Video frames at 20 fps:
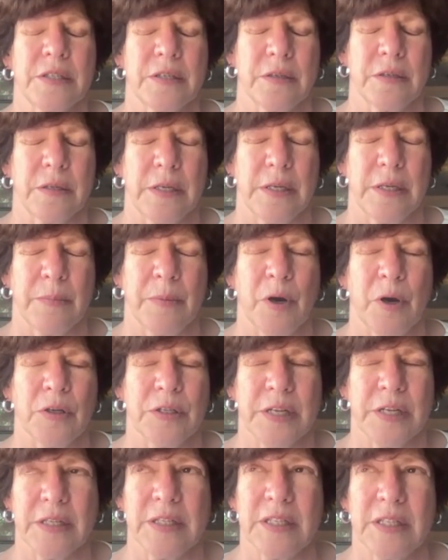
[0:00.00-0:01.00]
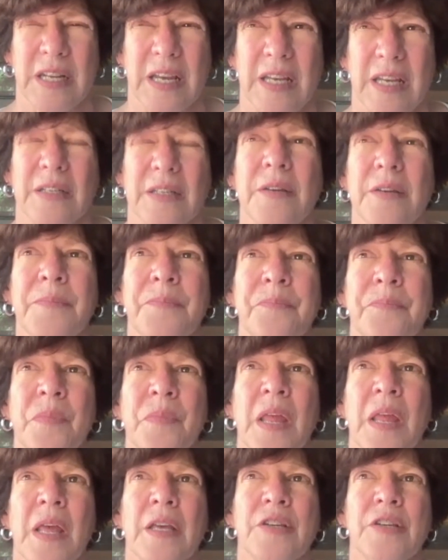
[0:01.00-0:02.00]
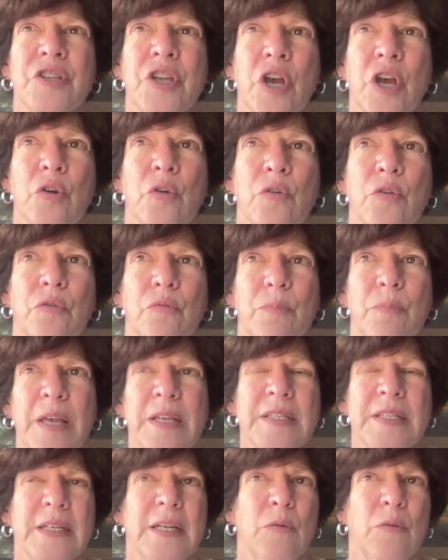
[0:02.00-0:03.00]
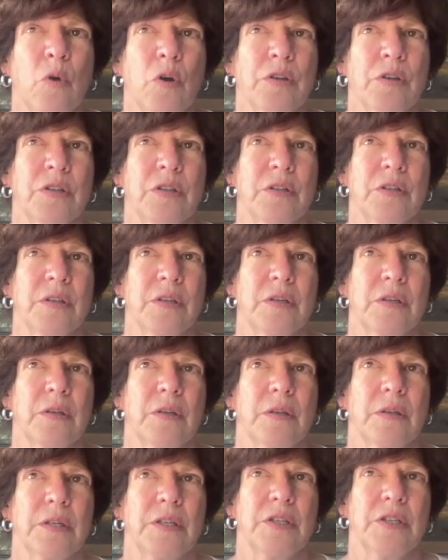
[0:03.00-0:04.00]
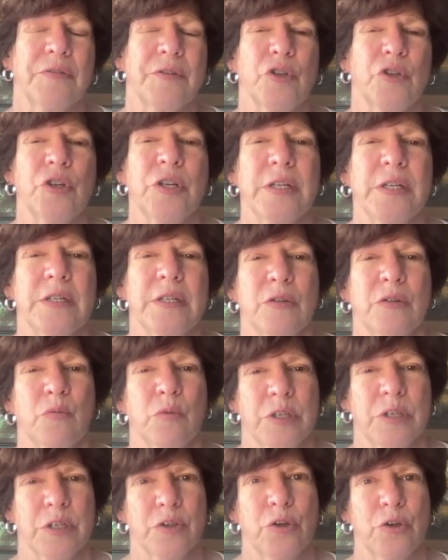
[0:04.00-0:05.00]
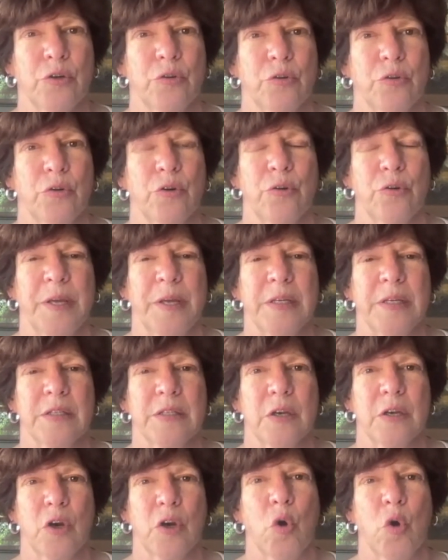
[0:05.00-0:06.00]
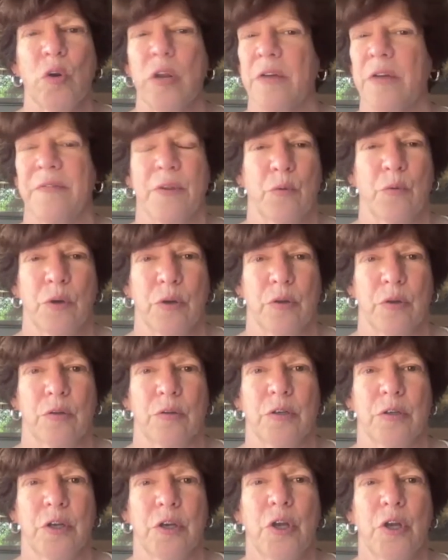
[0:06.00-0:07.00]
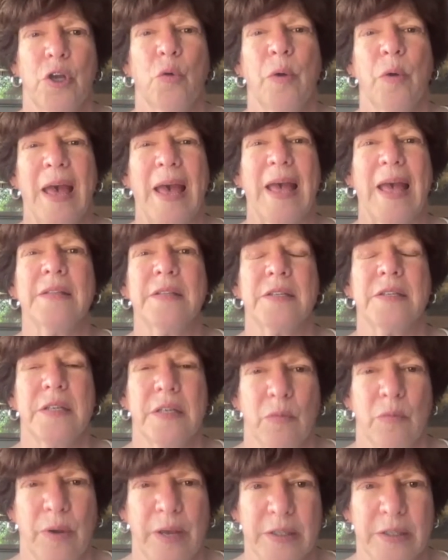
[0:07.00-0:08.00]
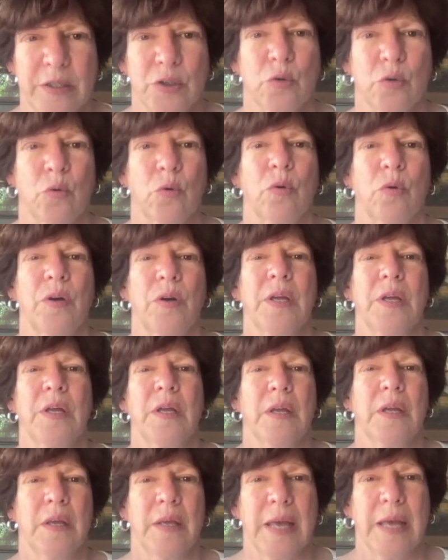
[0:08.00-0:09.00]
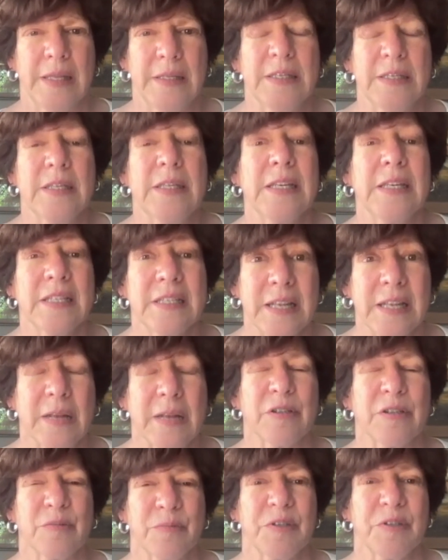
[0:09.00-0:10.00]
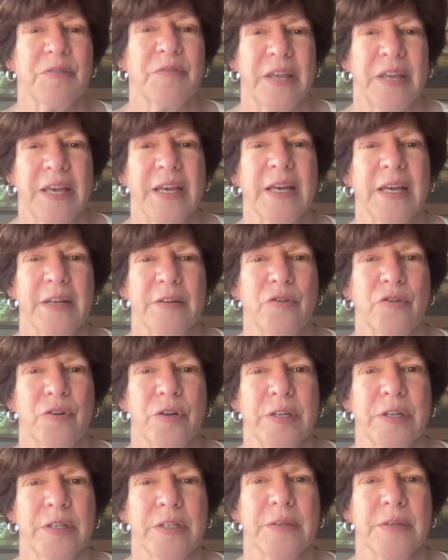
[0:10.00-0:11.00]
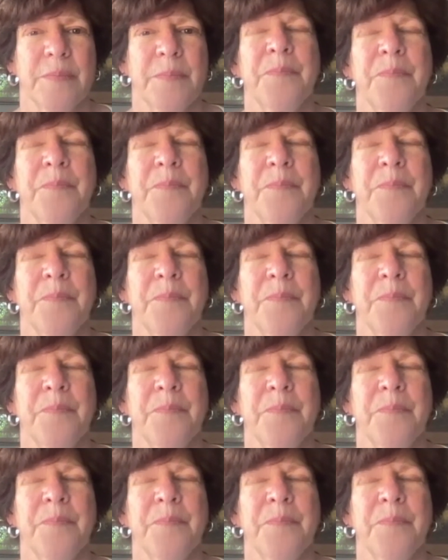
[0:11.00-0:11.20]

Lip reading: the apartheid state. So basically what the Soviet Union did was it took groupings all over the world who were anti-West or anti the establishment of their countries,